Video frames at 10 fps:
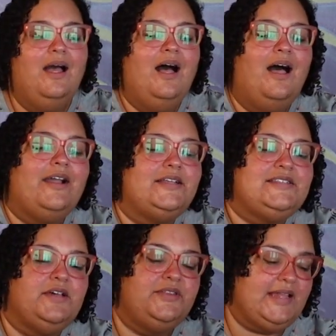All right,
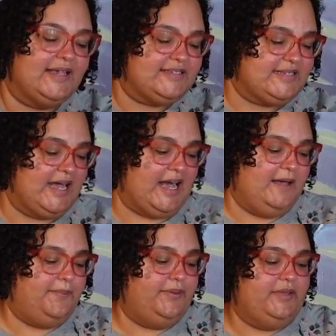so next
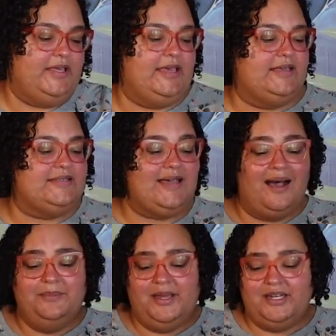up is
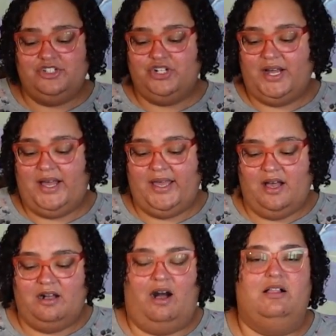I'm gonna try a
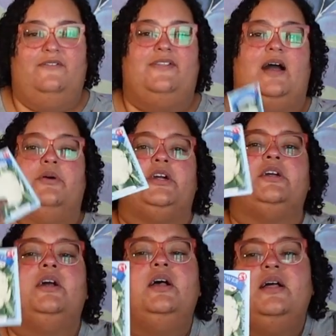
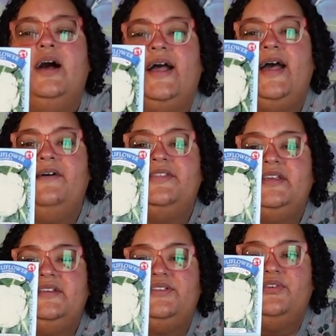cauliflower. I have
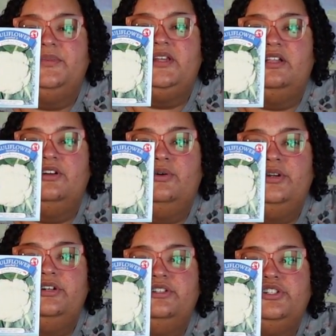these from the Dollar
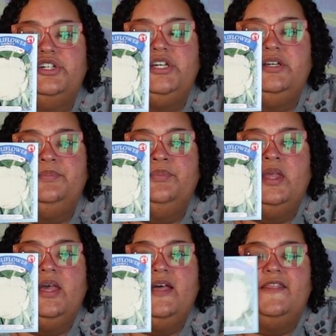Corner tree.
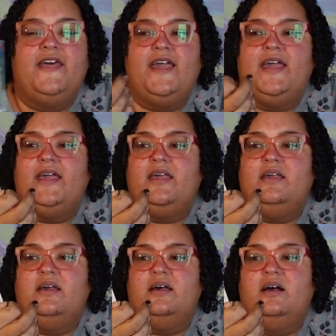
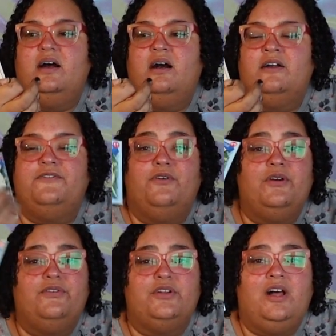They are $4
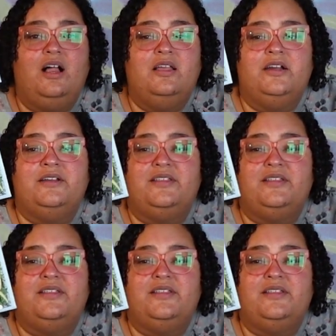for $1.